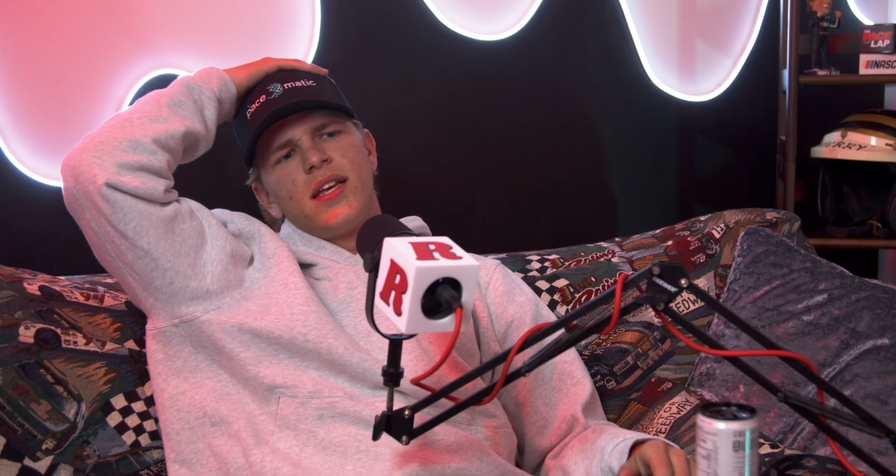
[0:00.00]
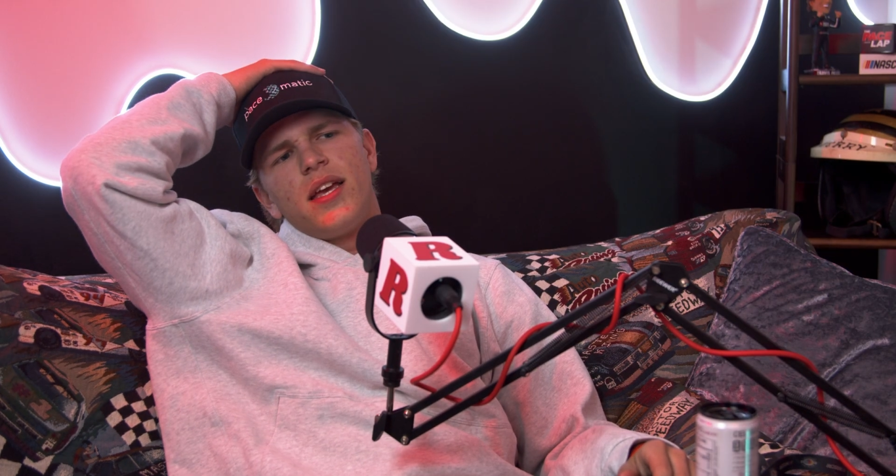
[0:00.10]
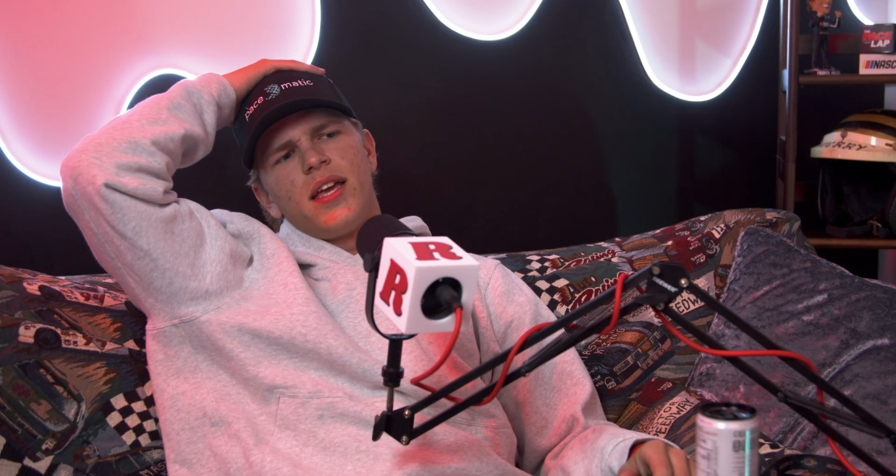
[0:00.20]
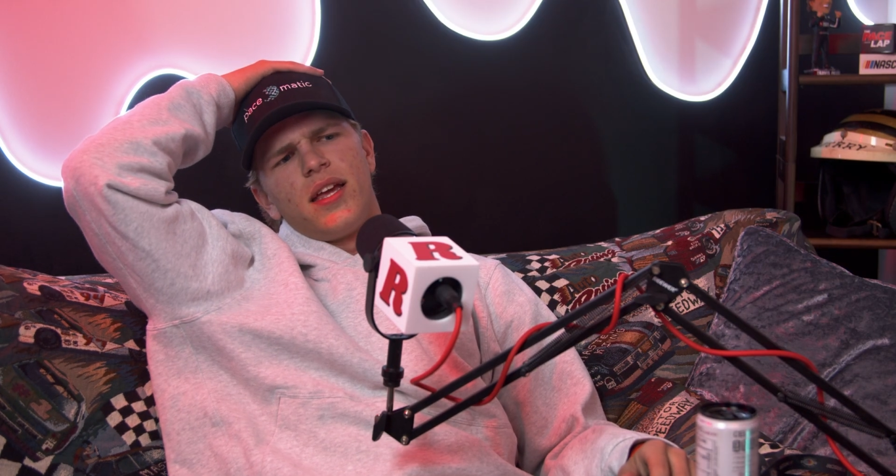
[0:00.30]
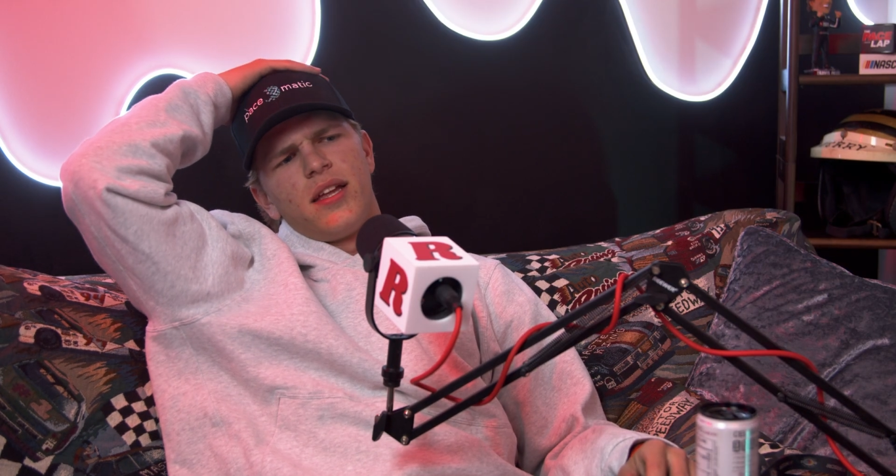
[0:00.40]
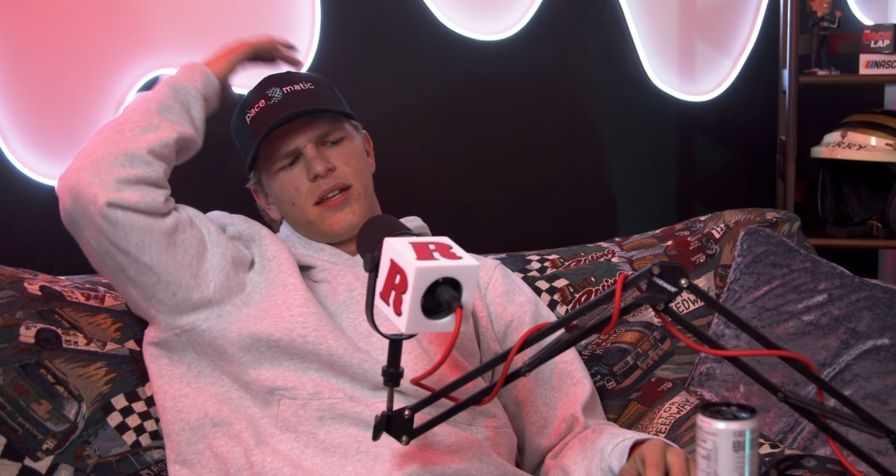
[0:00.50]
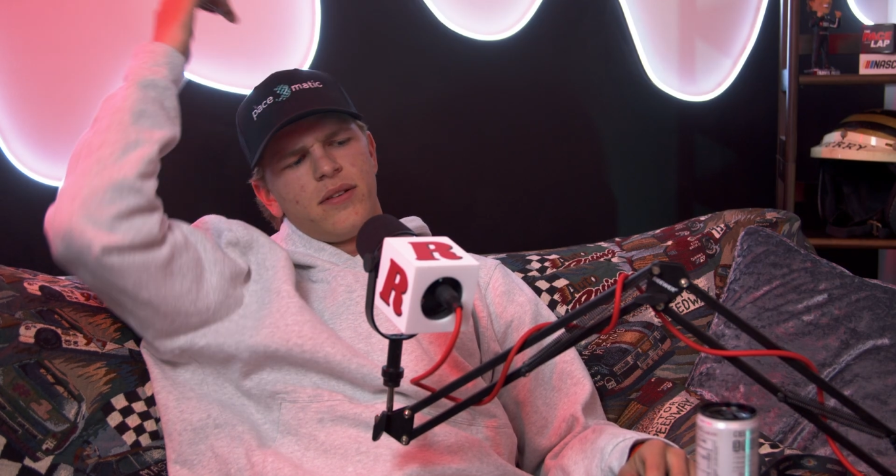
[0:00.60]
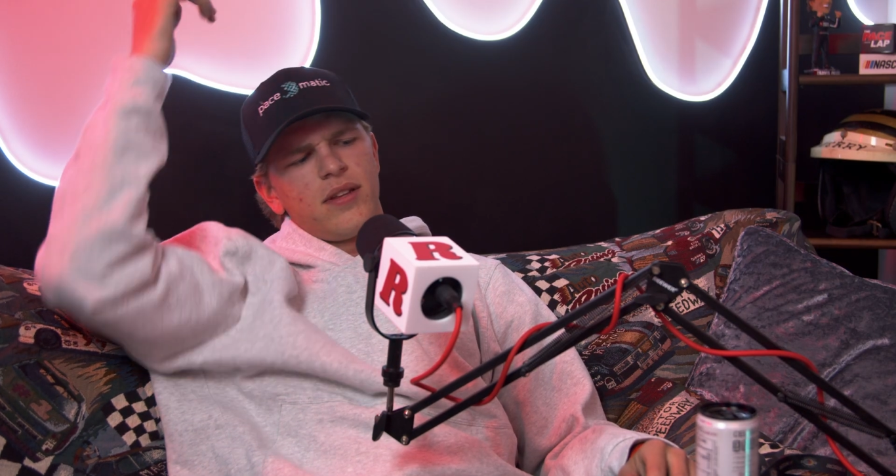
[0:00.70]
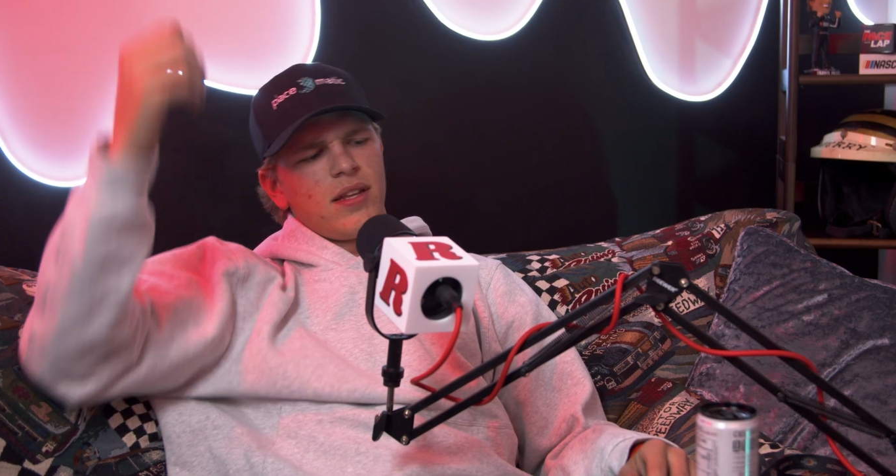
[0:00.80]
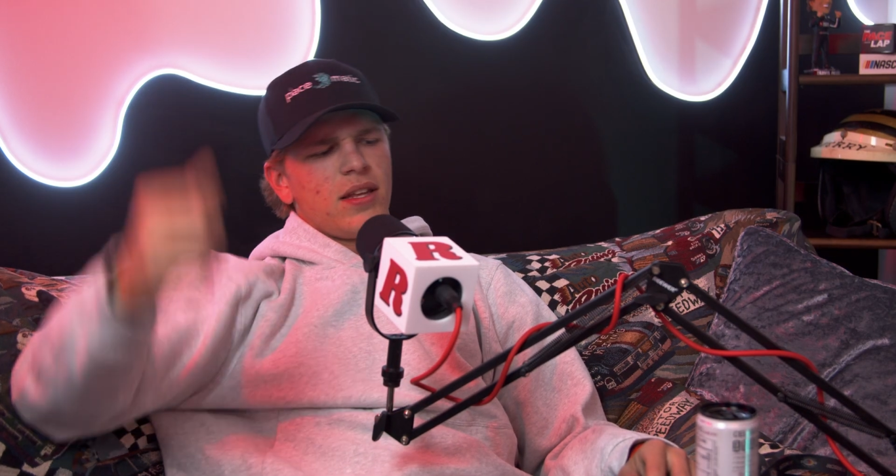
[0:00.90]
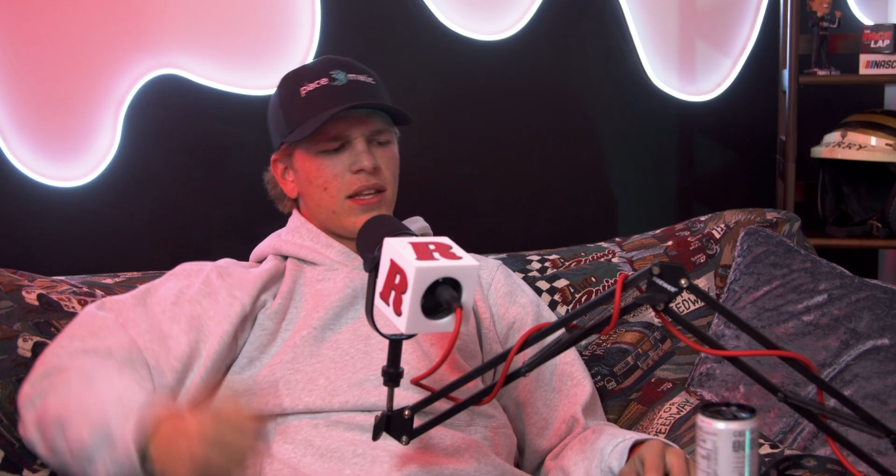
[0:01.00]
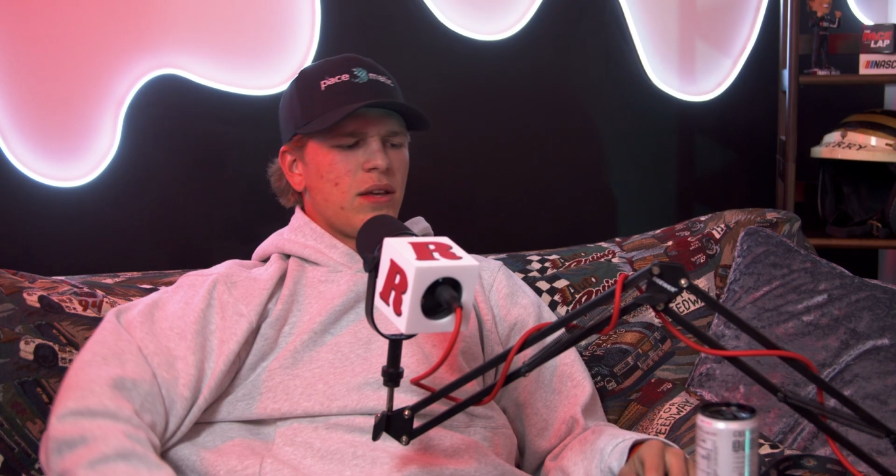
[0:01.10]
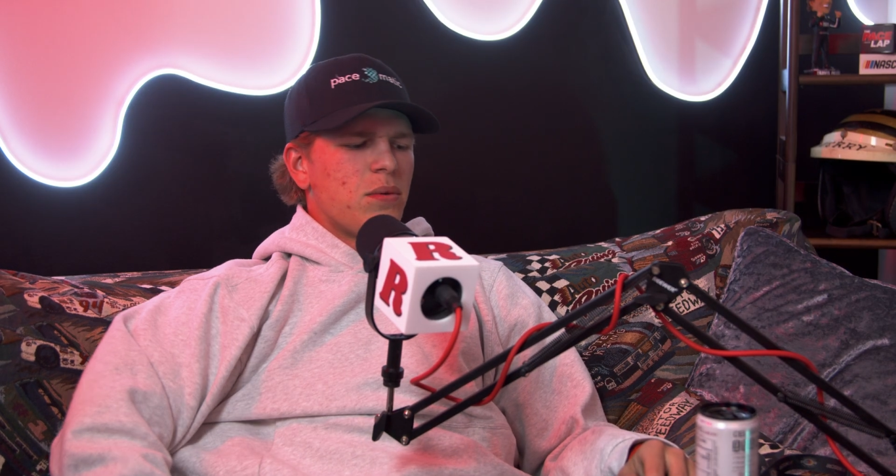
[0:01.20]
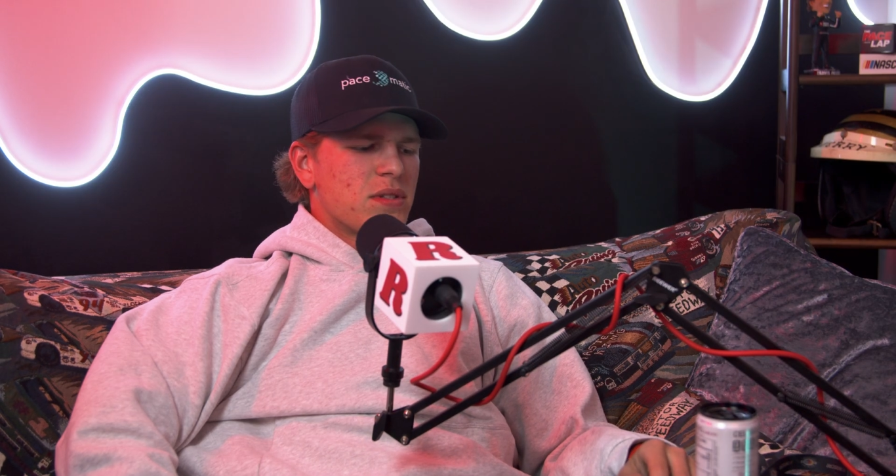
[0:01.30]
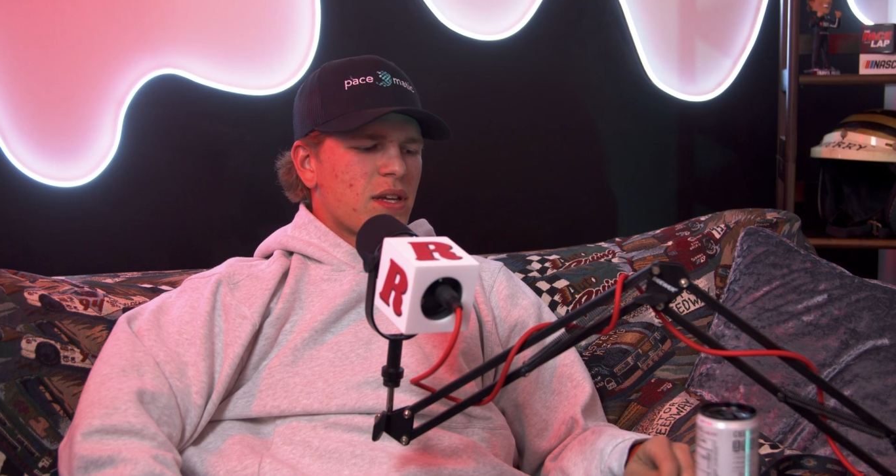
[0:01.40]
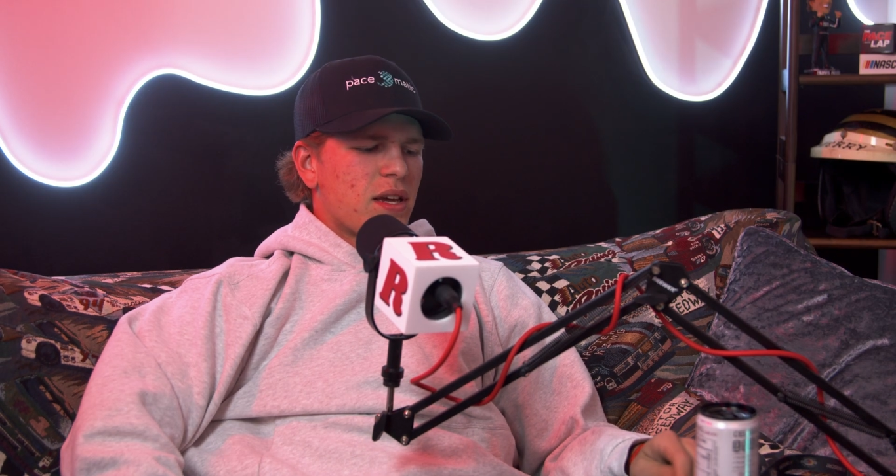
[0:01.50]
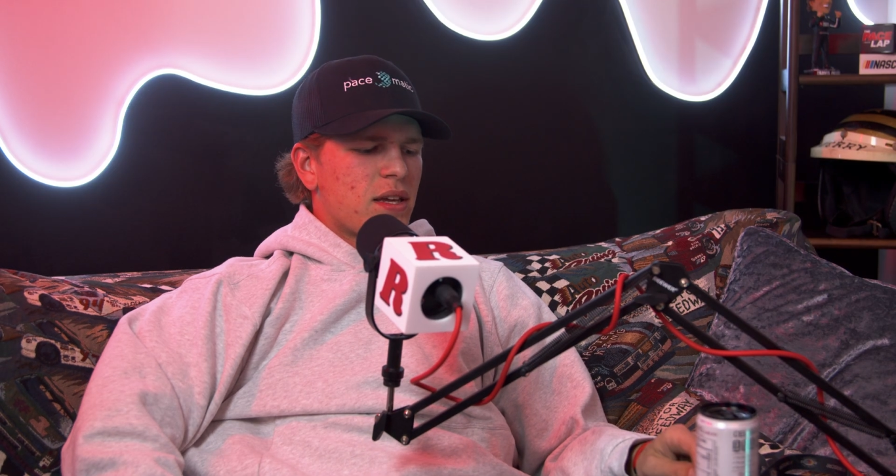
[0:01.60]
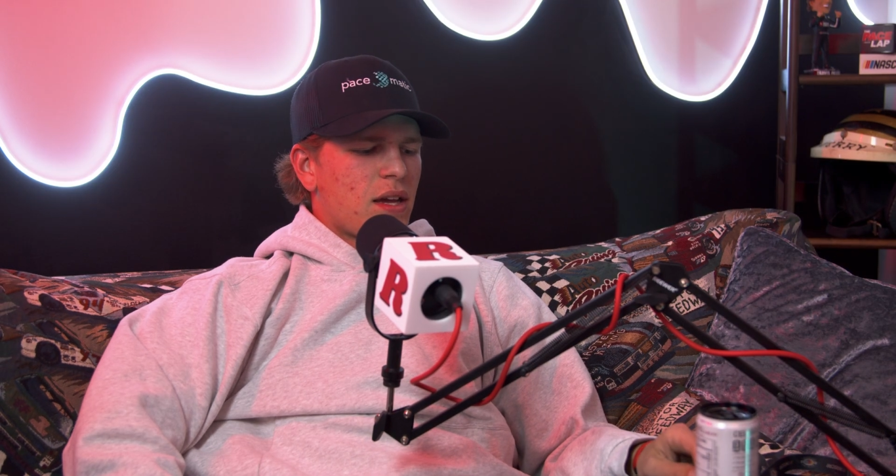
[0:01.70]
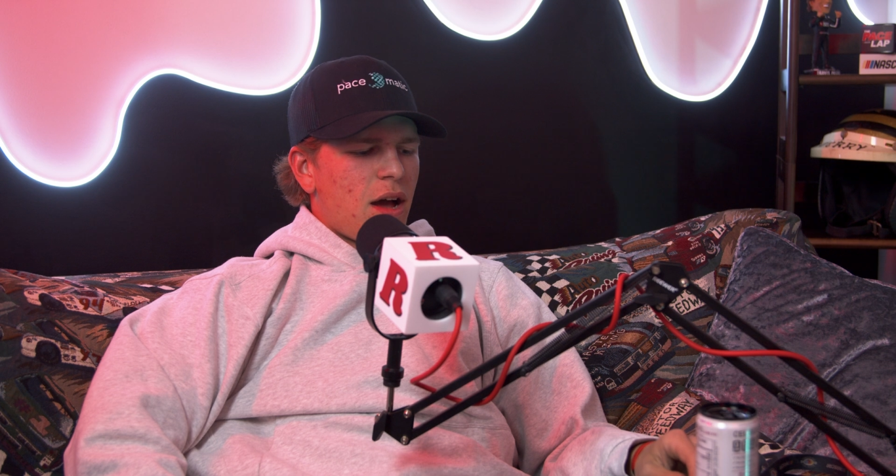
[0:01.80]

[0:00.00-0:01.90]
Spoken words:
And he was like,